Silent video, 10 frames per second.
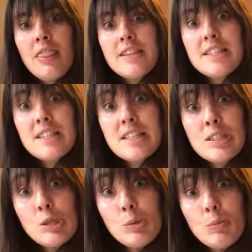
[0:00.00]
this is a
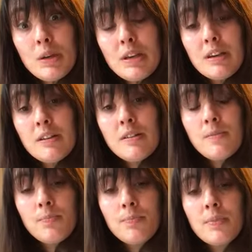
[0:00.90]
super
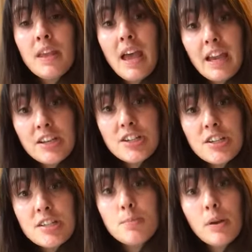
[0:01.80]

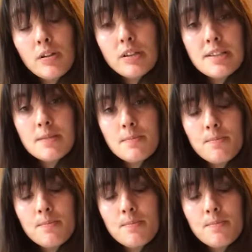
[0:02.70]
anxious period